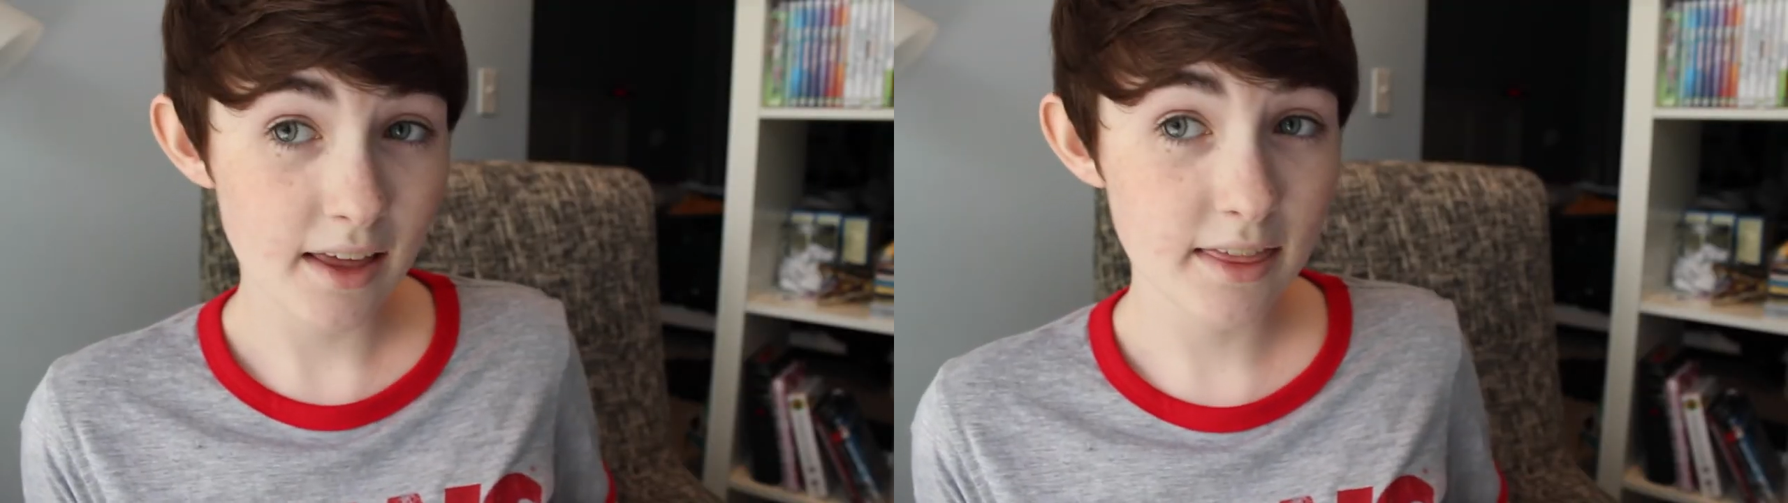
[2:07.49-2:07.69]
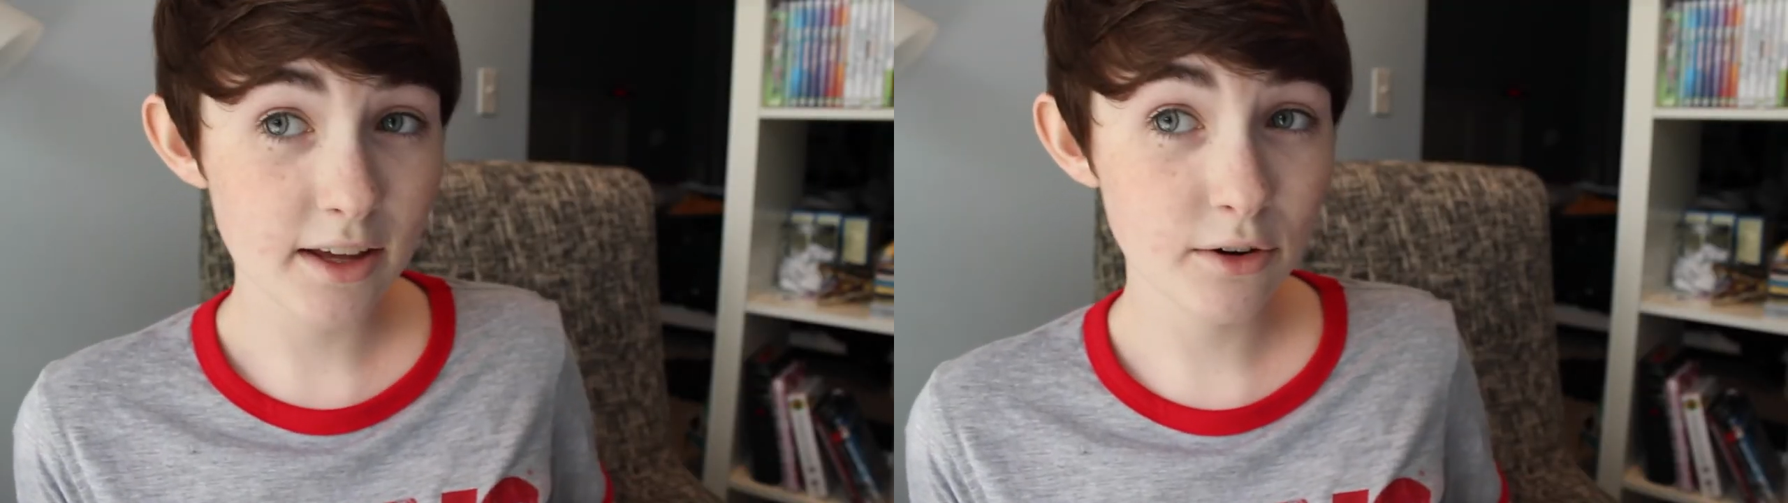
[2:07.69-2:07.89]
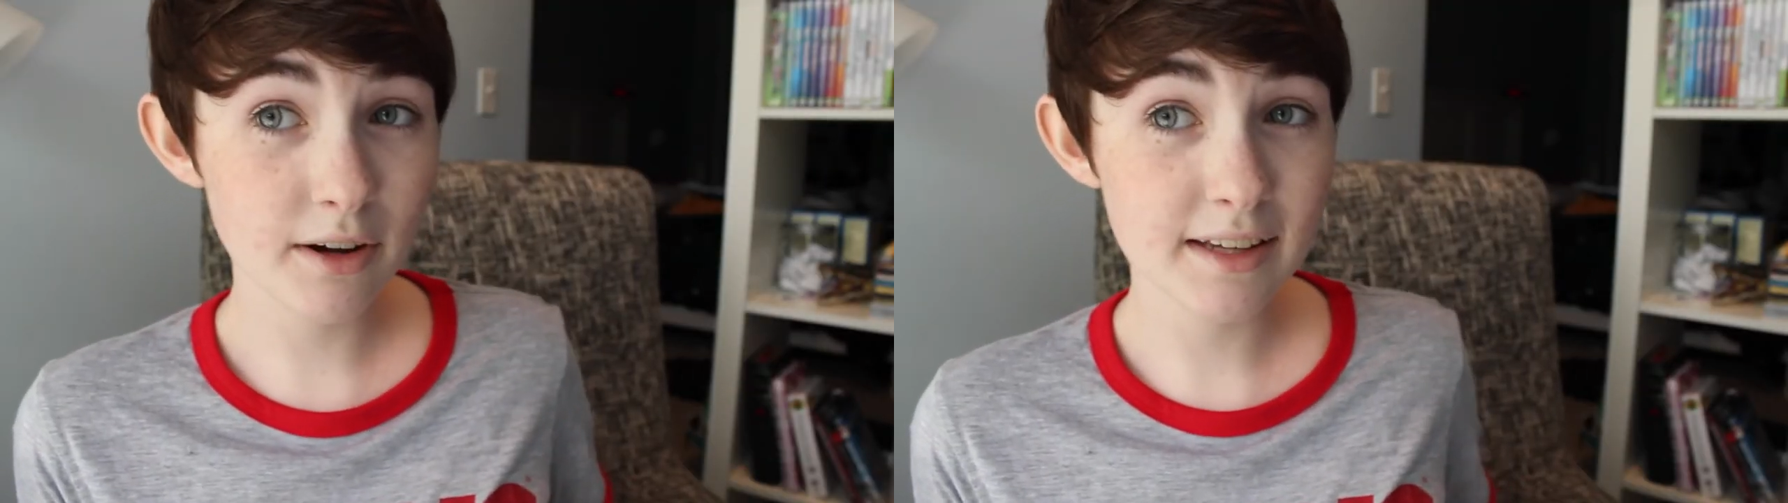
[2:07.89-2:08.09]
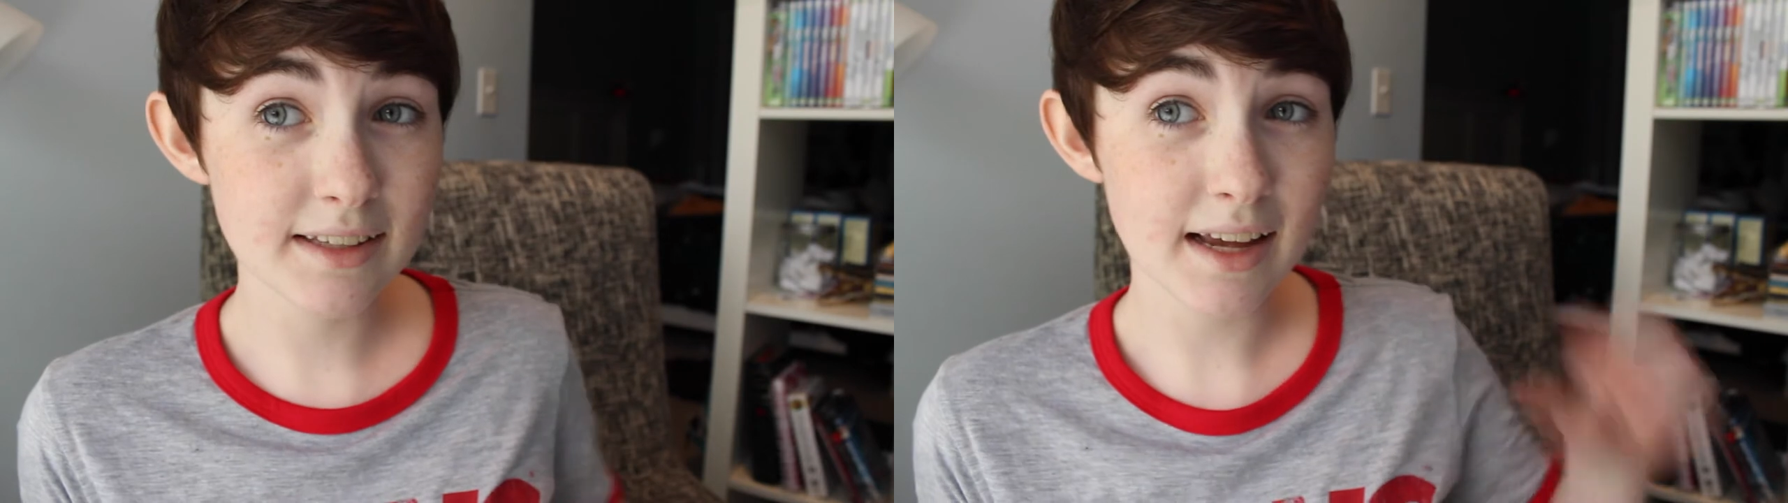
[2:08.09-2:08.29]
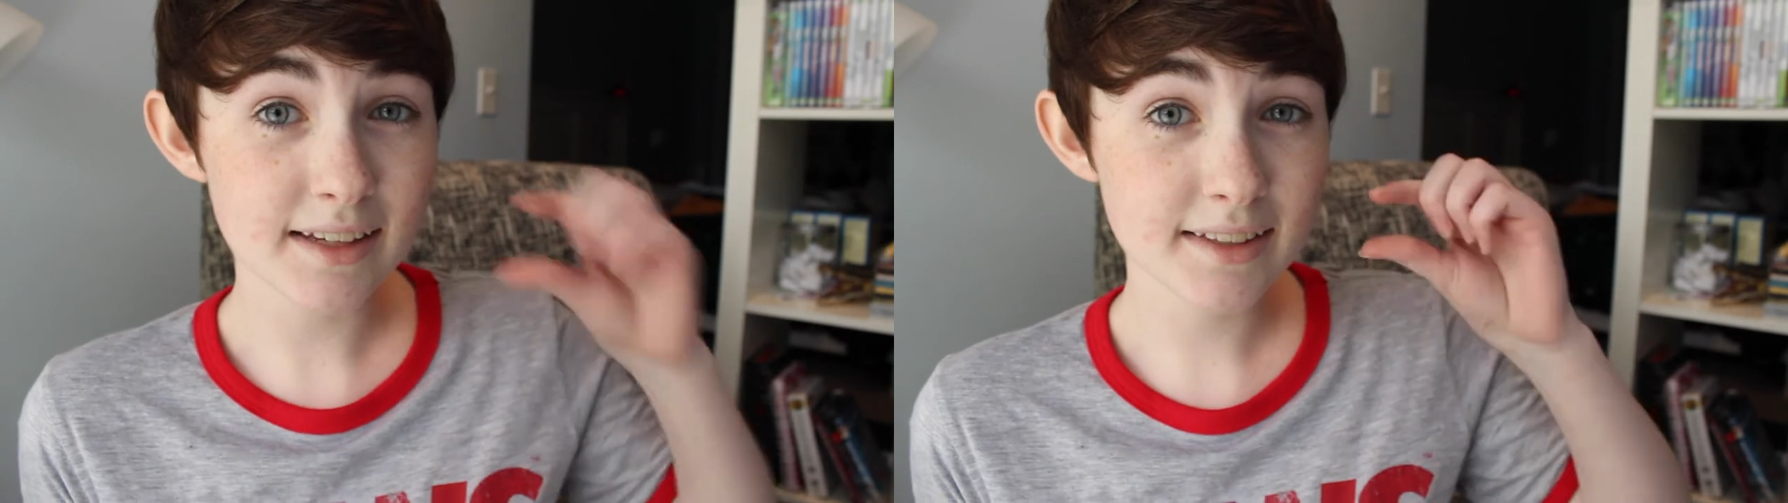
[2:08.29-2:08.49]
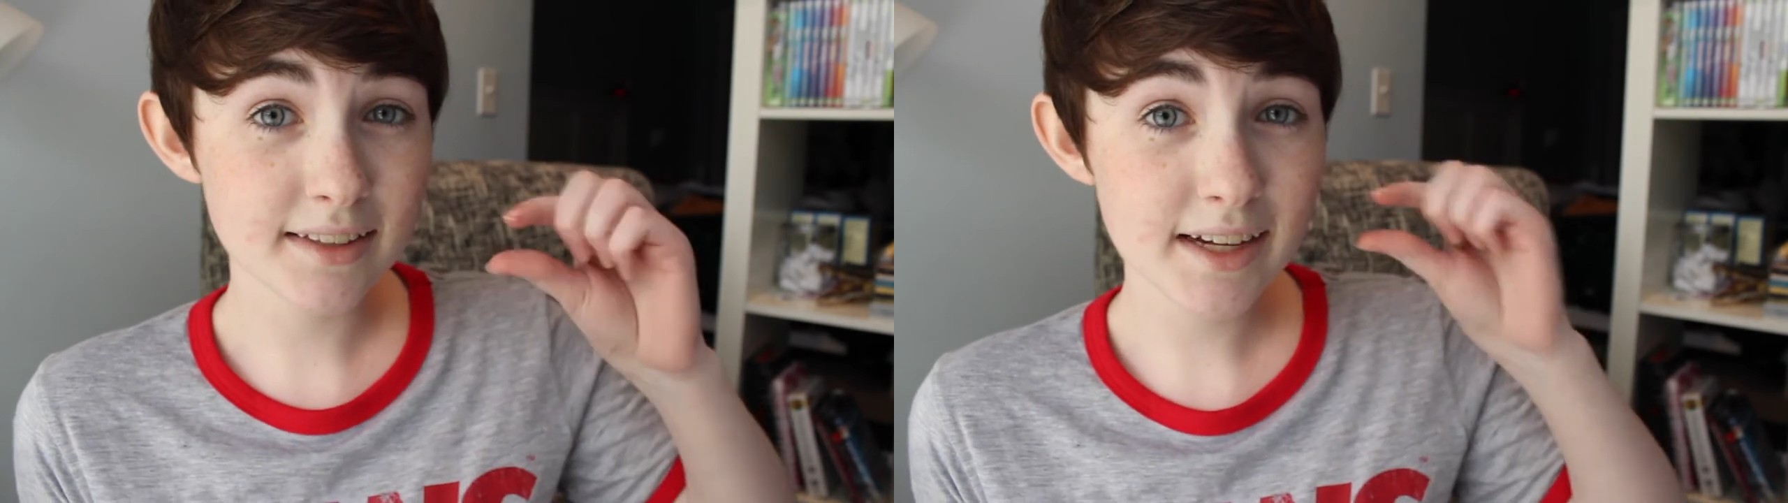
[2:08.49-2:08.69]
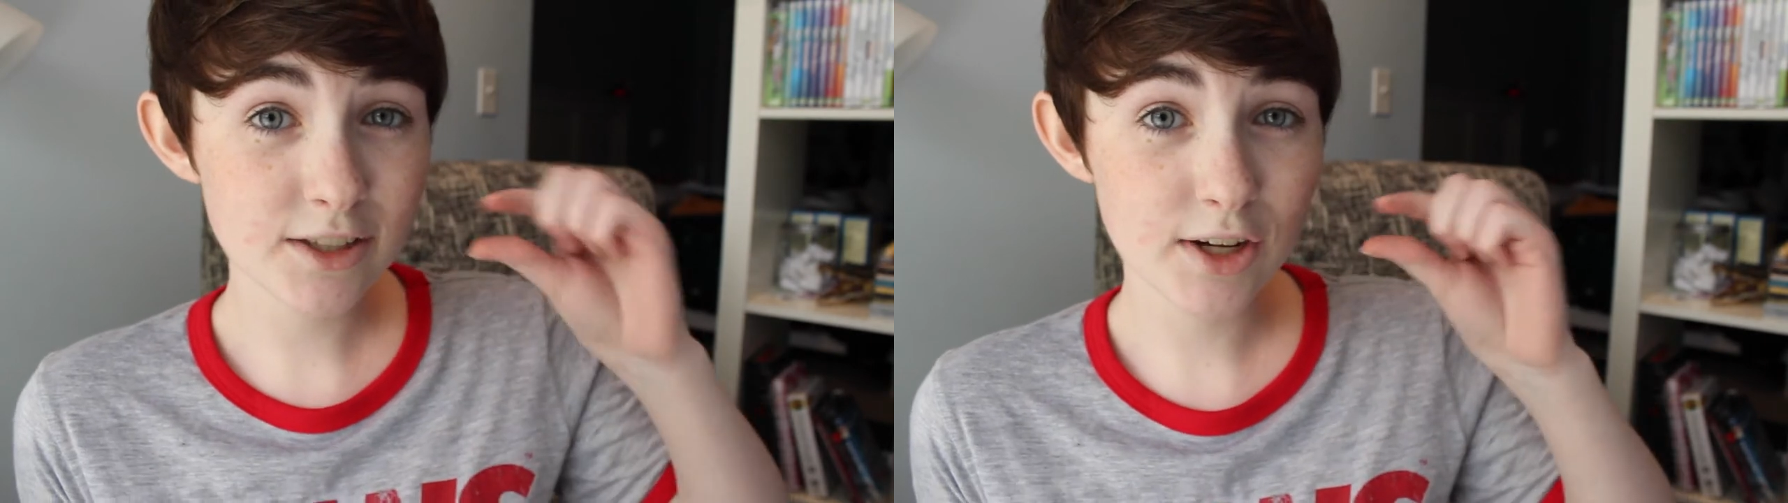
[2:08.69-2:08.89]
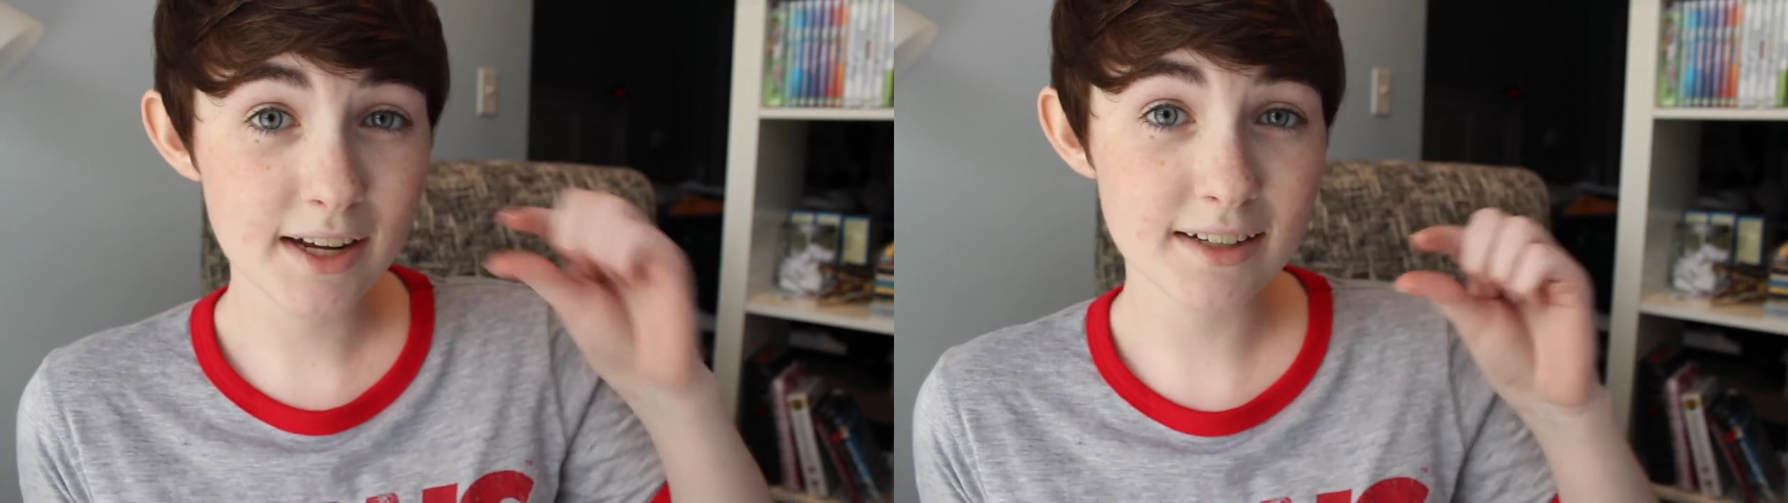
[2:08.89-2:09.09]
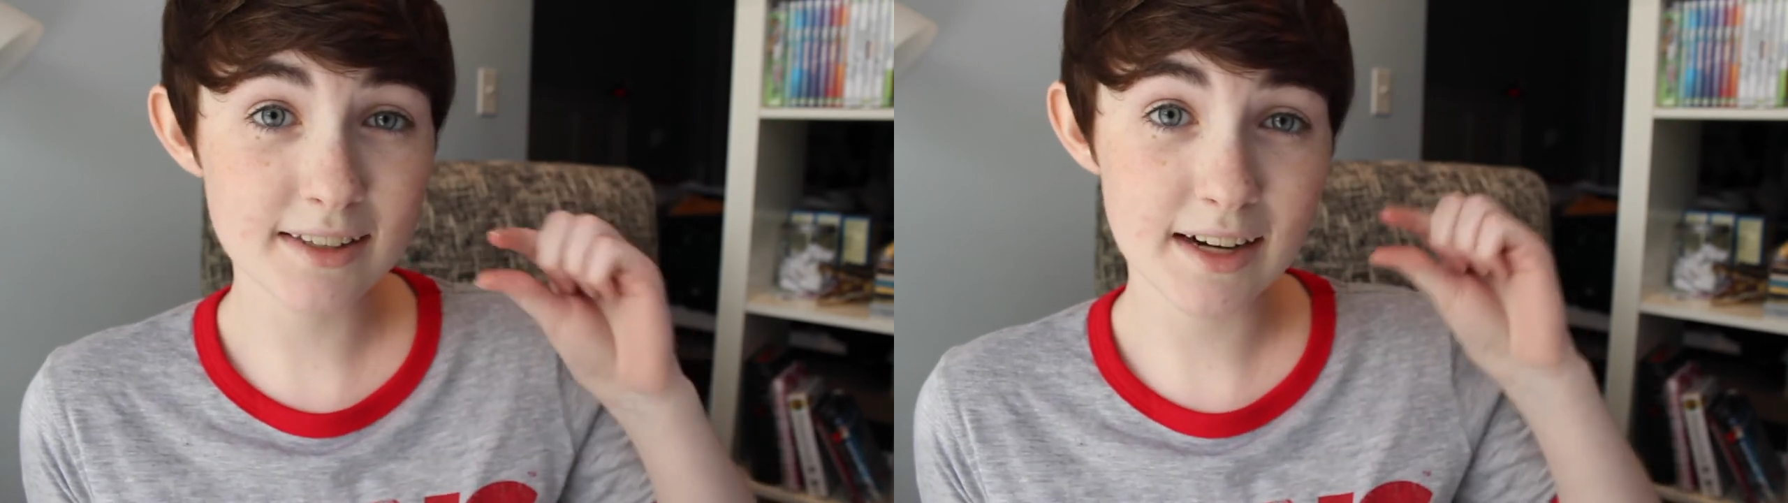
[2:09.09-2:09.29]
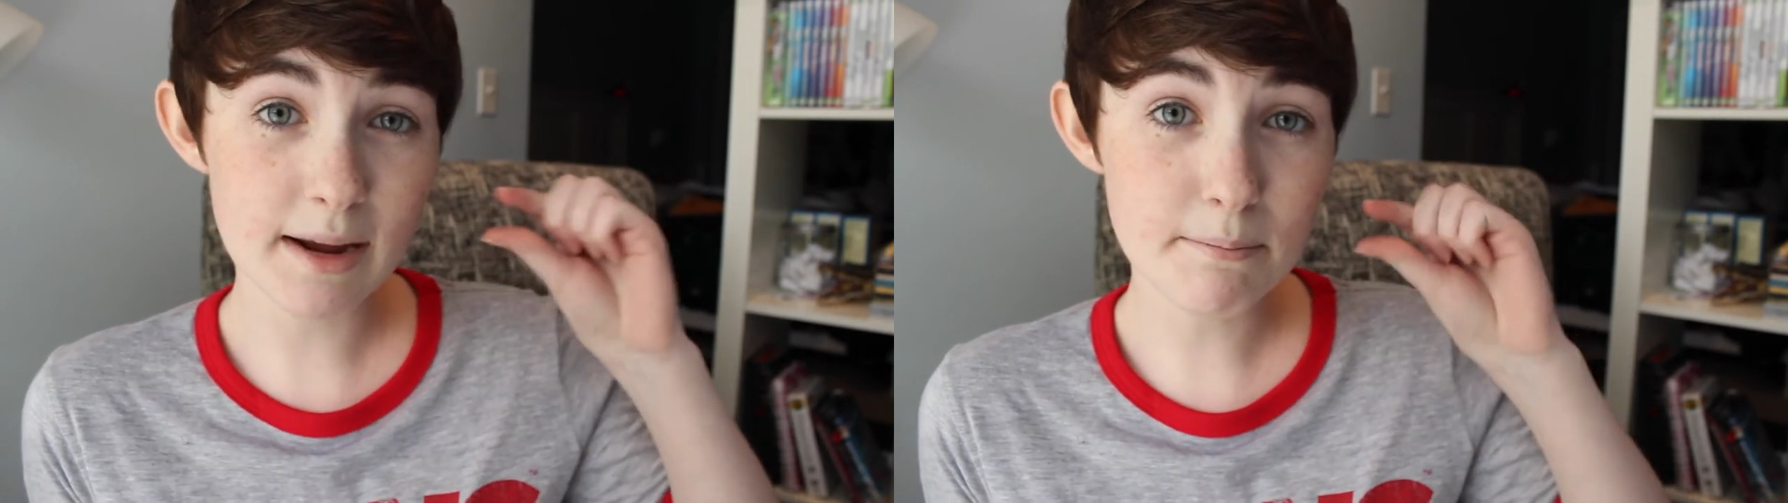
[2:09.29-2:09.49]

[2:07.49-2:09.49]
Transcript: there is a slight chance that I